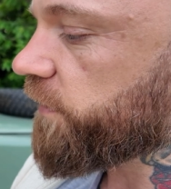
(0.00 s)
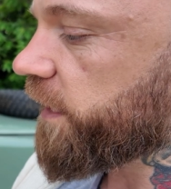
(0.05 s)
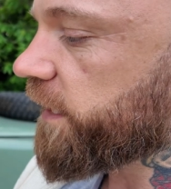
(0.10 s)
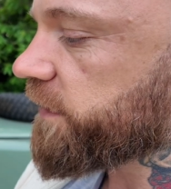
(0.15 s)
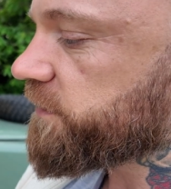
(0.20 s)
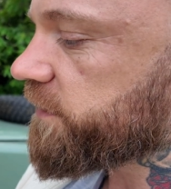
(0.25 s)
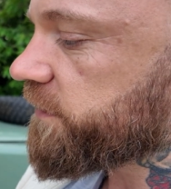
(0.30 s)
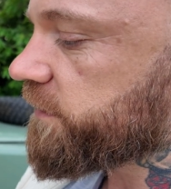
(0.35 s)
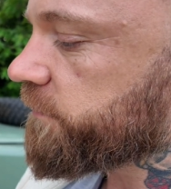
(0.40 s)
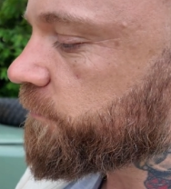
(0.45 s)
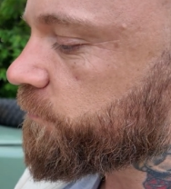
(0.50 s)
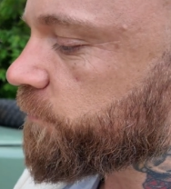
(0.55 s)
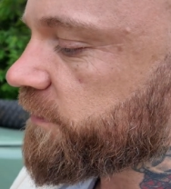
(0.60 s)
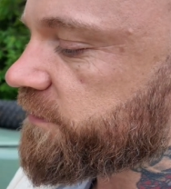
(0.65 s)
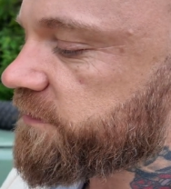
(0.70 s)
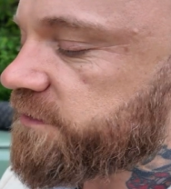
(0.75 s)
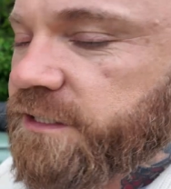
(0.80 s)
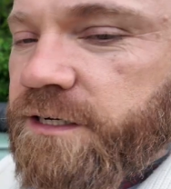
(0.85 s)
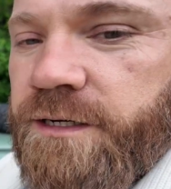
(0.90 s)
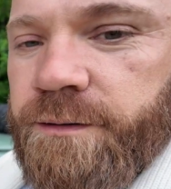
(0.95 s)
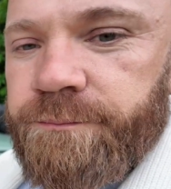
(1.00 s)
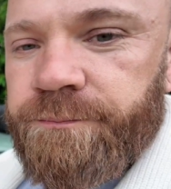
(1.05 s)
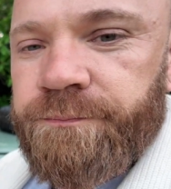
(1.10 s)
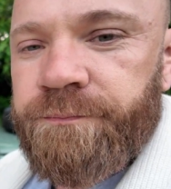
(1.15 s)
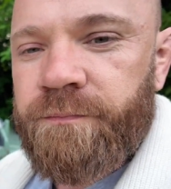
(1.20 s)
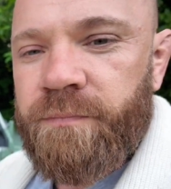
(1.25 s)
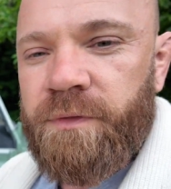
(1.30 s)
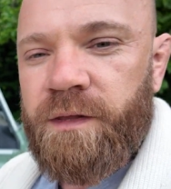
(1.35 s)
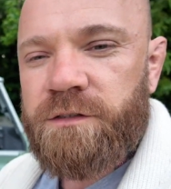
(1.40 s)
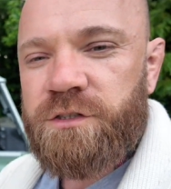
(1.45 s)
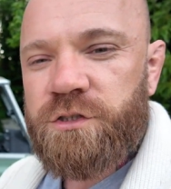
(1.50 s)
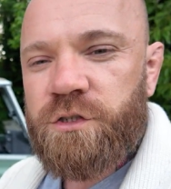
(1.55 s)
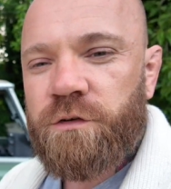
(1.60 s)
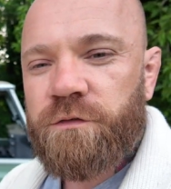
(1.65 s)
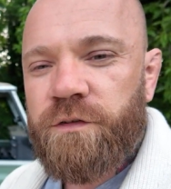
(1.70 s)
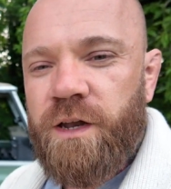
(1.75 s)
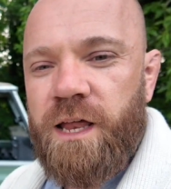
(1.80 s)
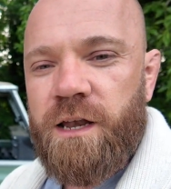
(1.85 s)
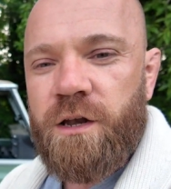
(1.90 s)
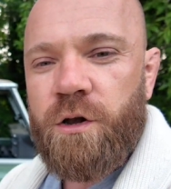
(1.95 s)
ledger, which sort
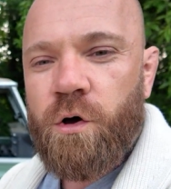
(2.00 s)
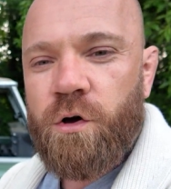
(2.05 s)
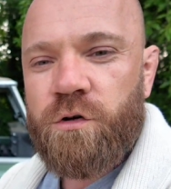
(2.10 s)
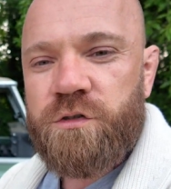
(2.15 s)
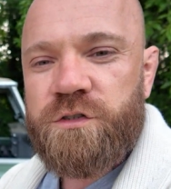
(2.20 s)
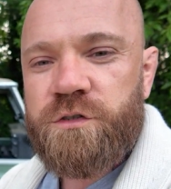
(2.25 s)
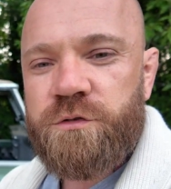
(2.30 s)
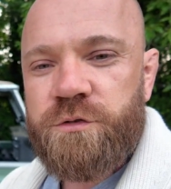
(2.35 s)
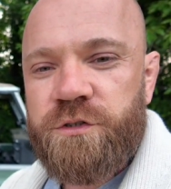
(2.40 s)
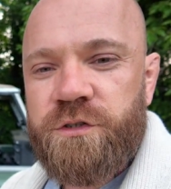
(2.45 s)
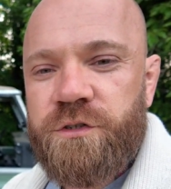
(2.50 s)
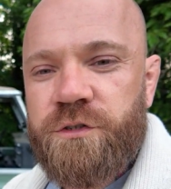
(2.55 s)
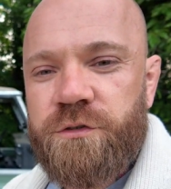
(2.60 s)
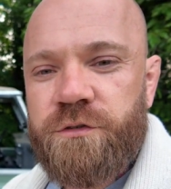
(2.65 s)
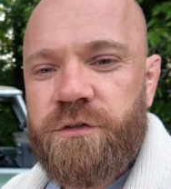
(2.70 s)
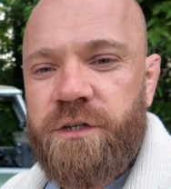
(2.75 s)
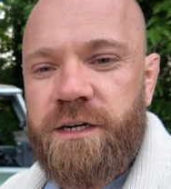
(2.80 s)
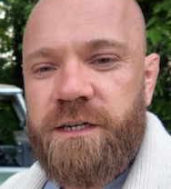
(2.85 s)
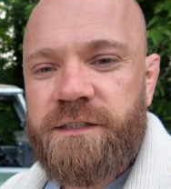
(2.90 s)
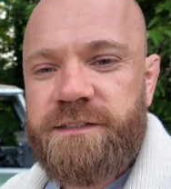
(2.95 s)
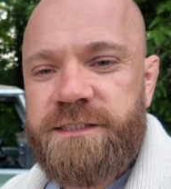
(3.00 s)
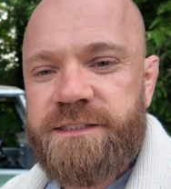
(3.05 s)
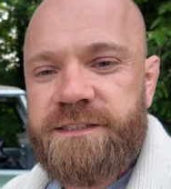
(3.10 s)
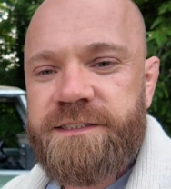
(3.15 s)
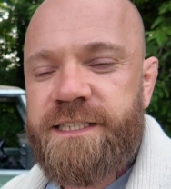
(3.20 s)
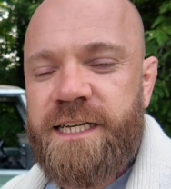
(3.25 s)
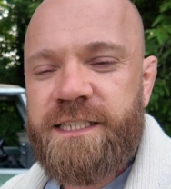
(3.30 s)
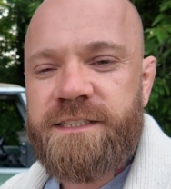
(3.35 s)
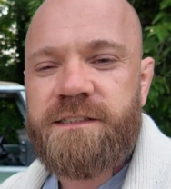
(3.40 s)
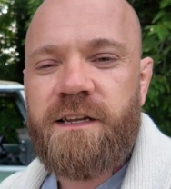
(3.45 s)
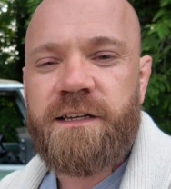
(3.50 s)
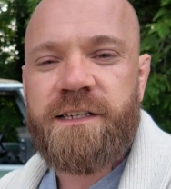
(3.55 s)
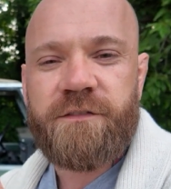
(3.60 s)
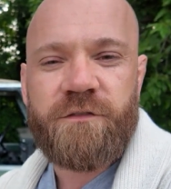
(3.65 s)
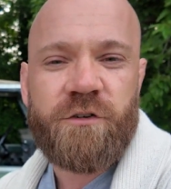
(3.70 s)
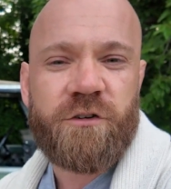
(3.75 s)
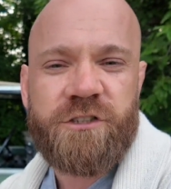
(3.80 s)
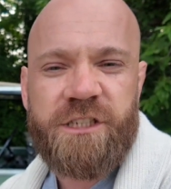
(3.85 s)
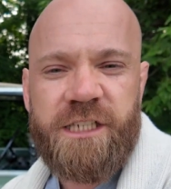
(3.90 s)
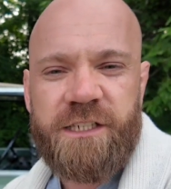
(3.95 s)
of like logs all your success, like if
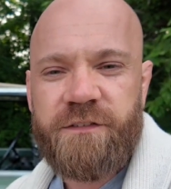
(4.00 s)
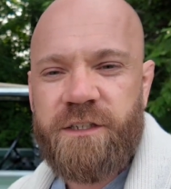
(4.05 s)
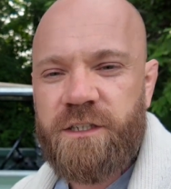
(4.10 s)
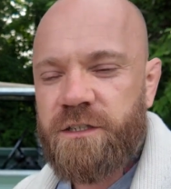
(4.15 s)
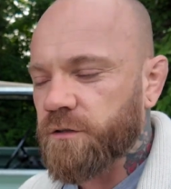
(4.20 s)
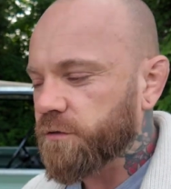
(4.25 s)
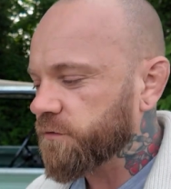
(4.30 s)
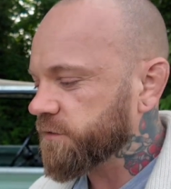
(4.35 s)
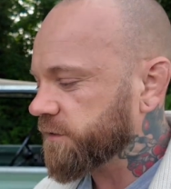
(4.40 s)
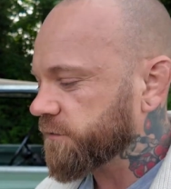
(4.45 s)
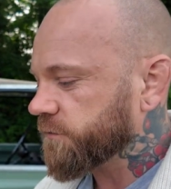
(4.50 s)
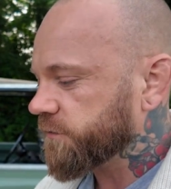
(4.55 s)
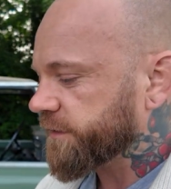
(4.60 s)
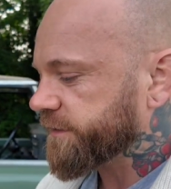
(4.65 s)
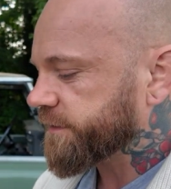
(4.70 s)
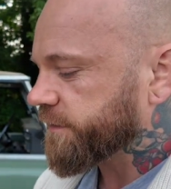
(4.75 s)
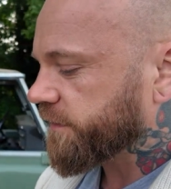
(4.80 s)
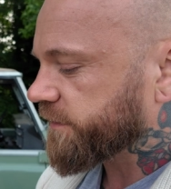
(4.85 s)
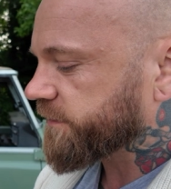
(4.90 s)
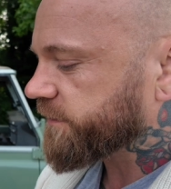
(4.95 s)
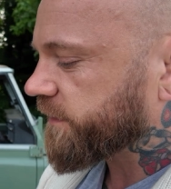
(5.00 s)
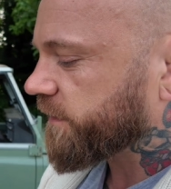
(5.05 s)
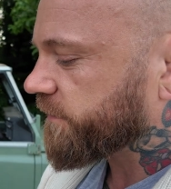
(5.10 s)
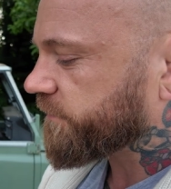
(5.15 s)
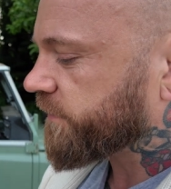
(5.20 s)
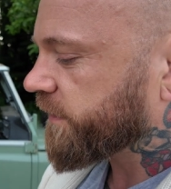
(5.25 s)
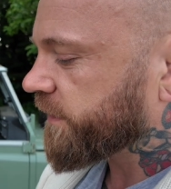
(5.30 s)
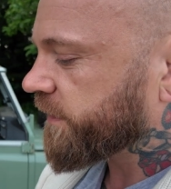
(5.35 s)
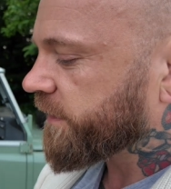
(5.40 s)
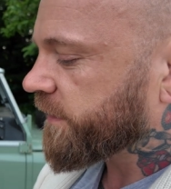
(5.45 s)
you're achieving goals and all this kind of stuff.